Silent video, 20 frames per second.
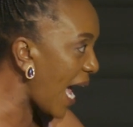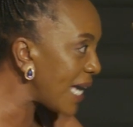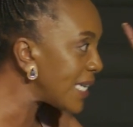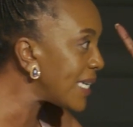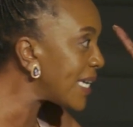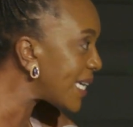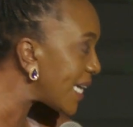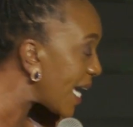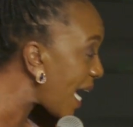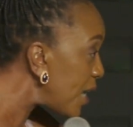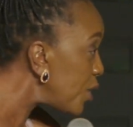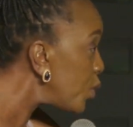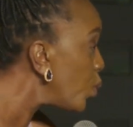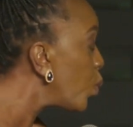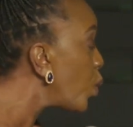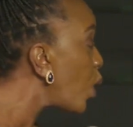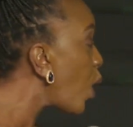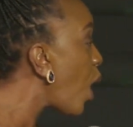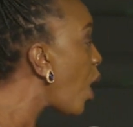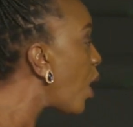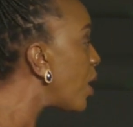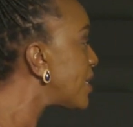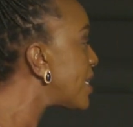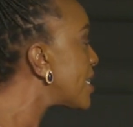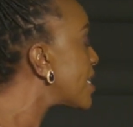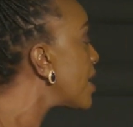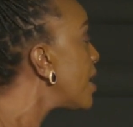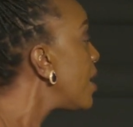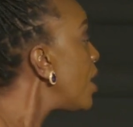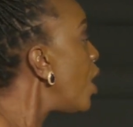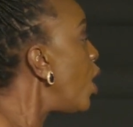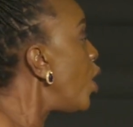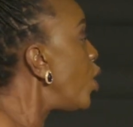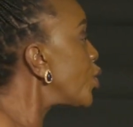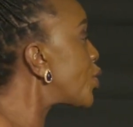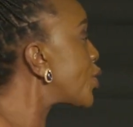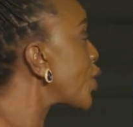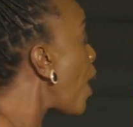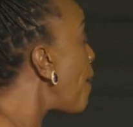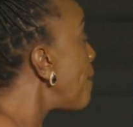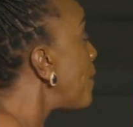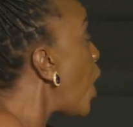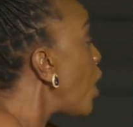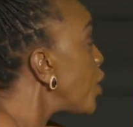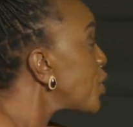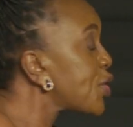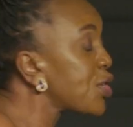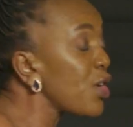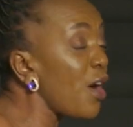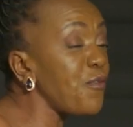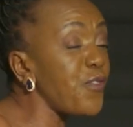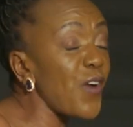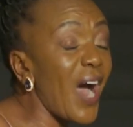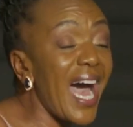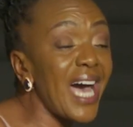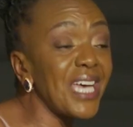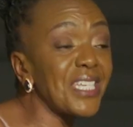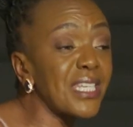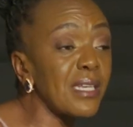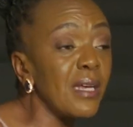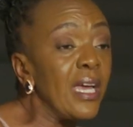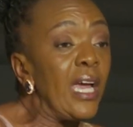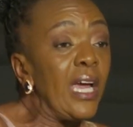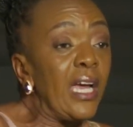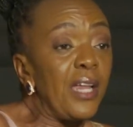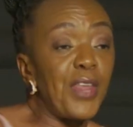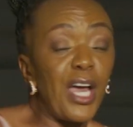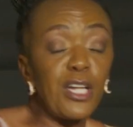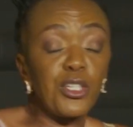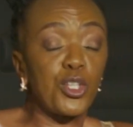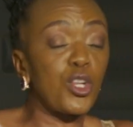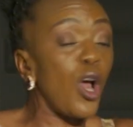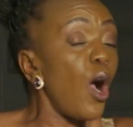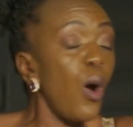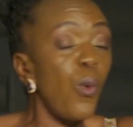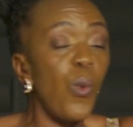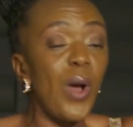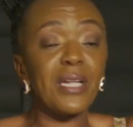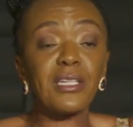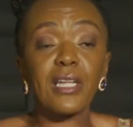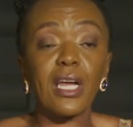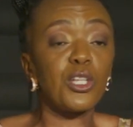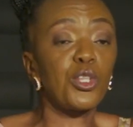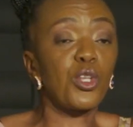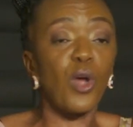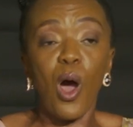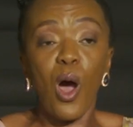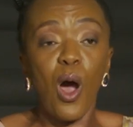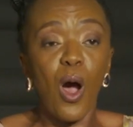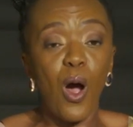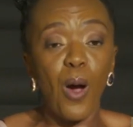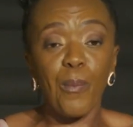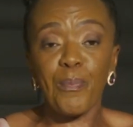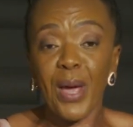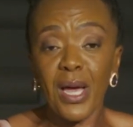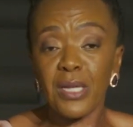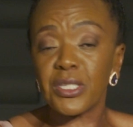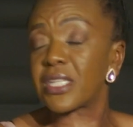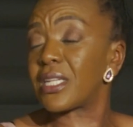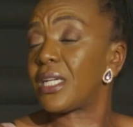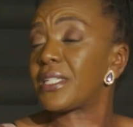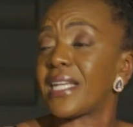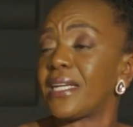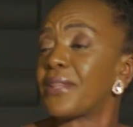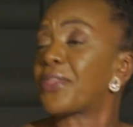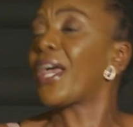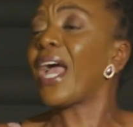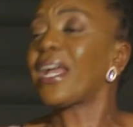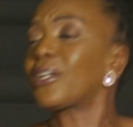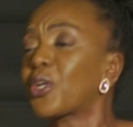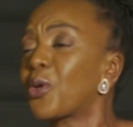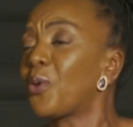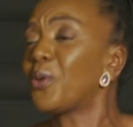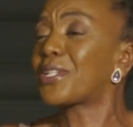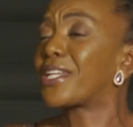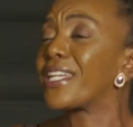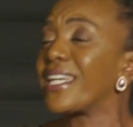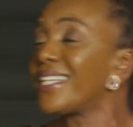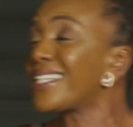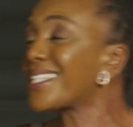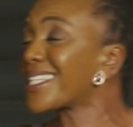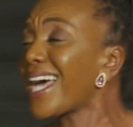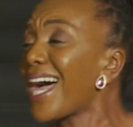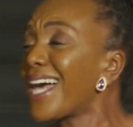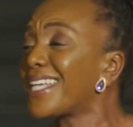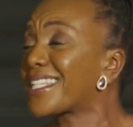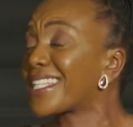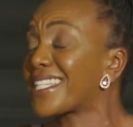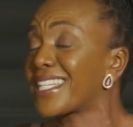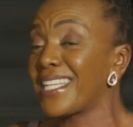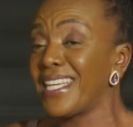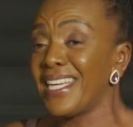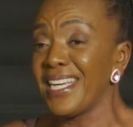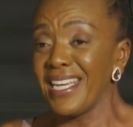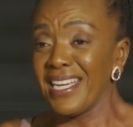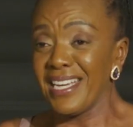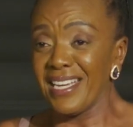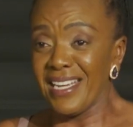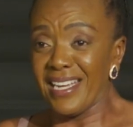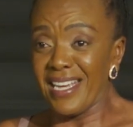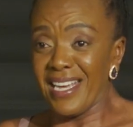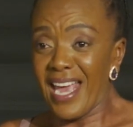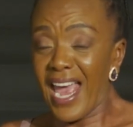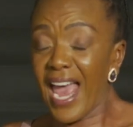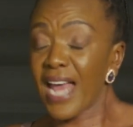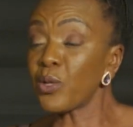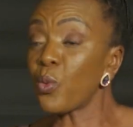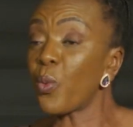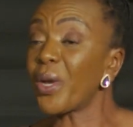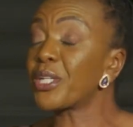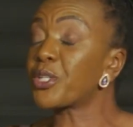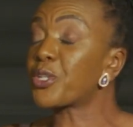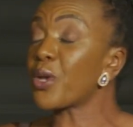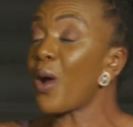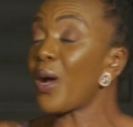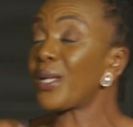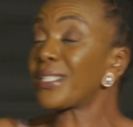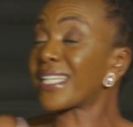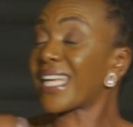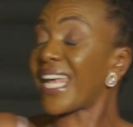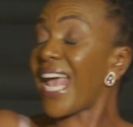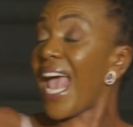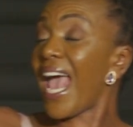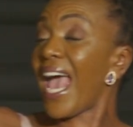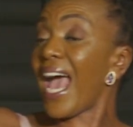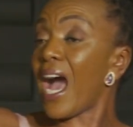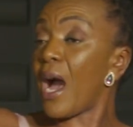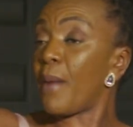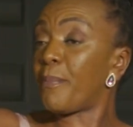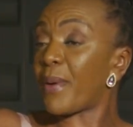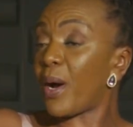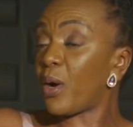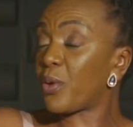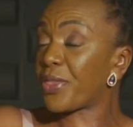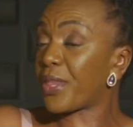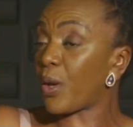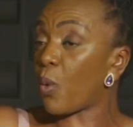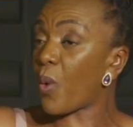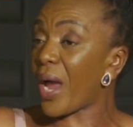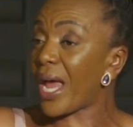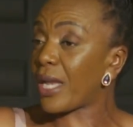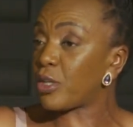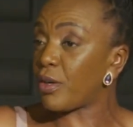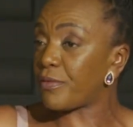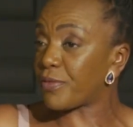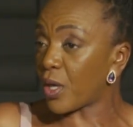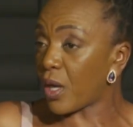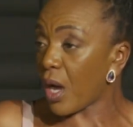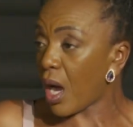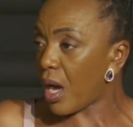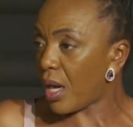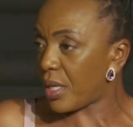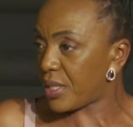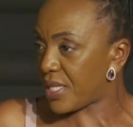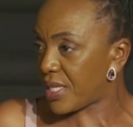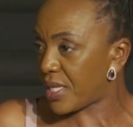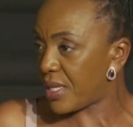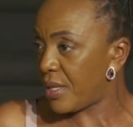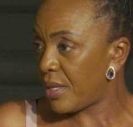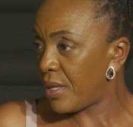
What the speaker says: I hear you, Lord. So most of us, the door, when the door opens, it is, thank you, Jesus. And we don't care about the when of God.